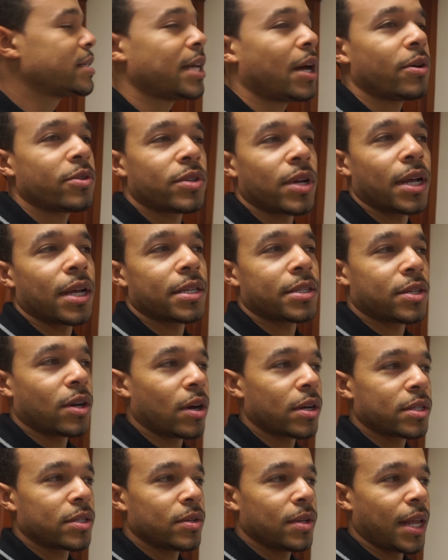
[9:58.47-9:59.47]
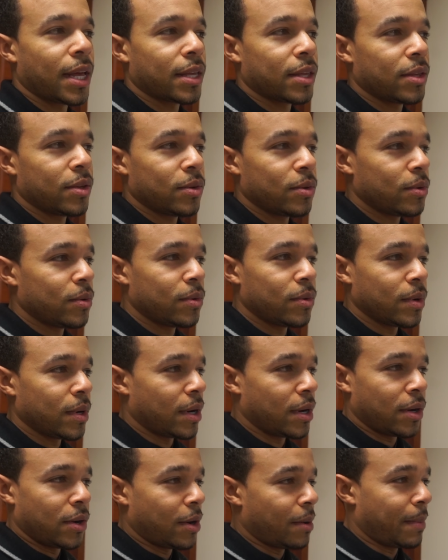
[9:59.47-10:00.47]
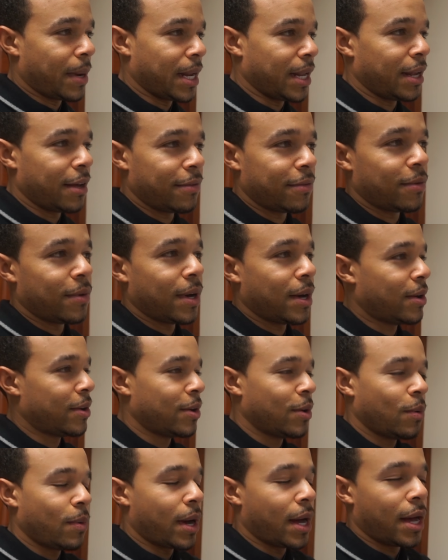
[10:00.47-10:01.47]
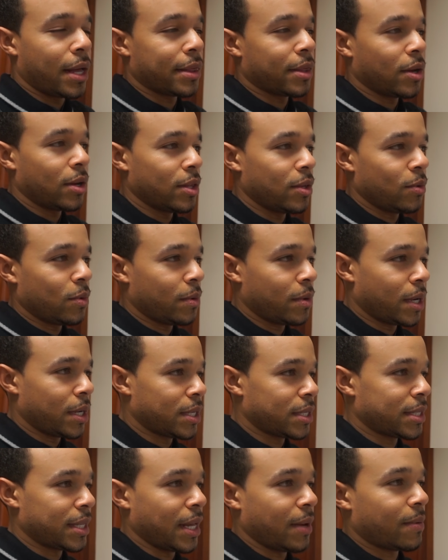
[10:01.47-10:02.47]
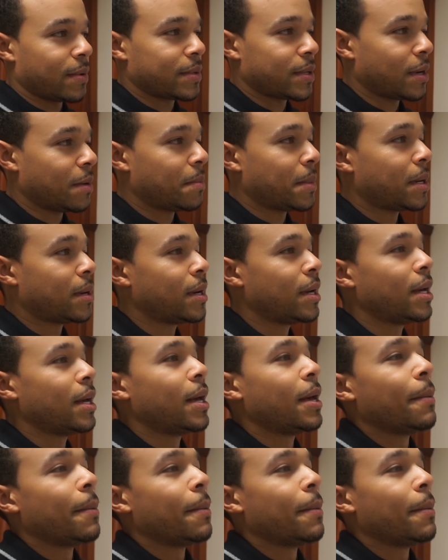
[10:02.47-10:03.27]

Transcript: See, I was trying to talk to you like you are on my level. I don't know why I thought you would understand what I'm talking about.